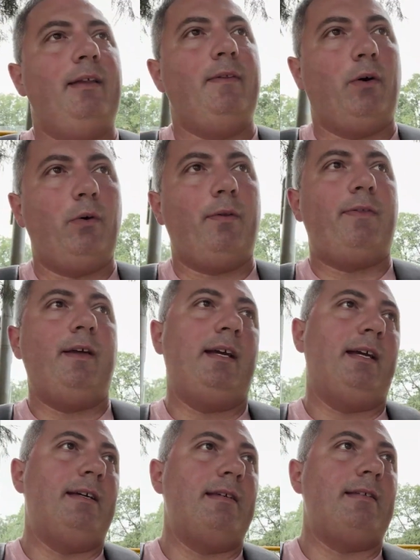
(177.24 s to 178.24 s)
The whole
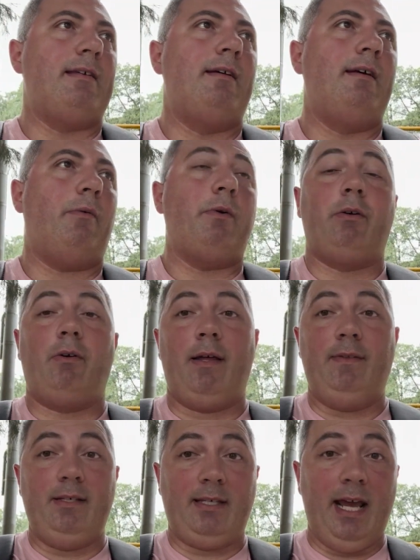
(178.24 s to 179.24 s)
thing is I want to
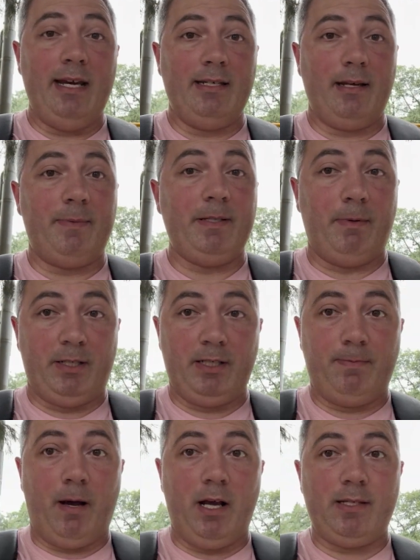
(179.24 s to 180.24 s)
grind these candies up as much
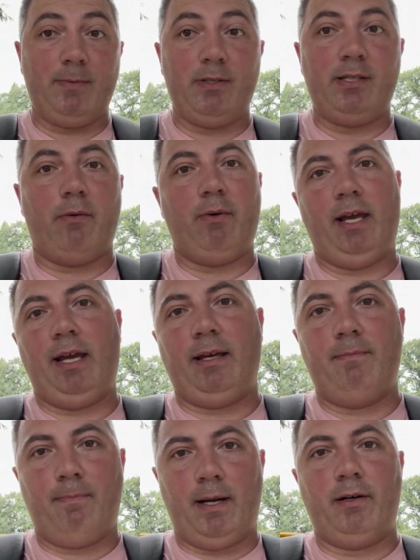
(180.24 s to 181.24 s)
as possible so that way I
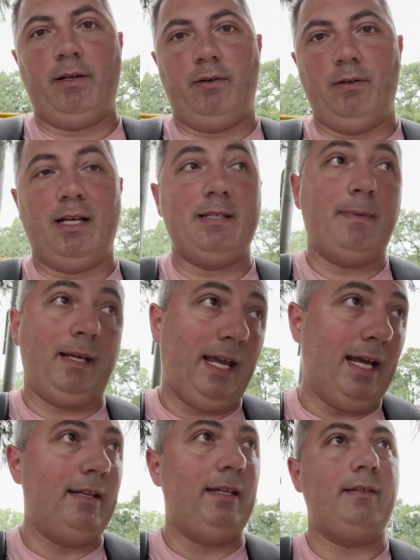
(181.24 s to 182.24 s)
can better utilize my
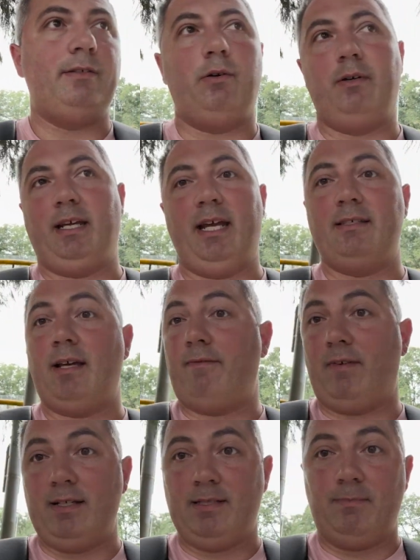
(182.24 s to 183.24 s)
candy. So in case I
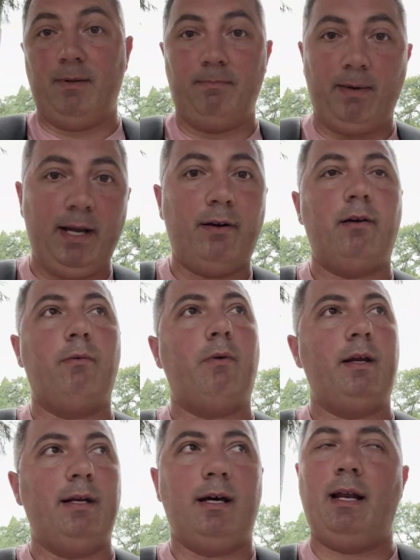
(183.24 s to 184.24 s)
find something better,
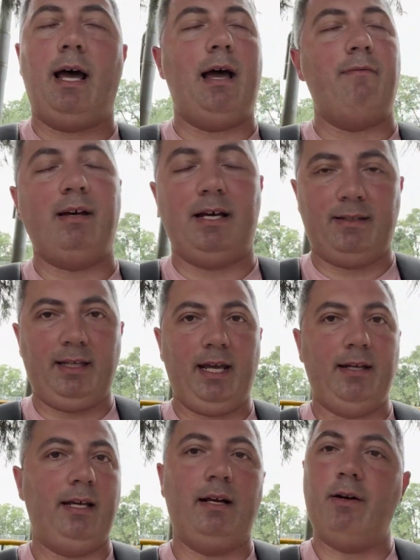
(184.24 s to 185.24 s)
whatnot, I've got the candy.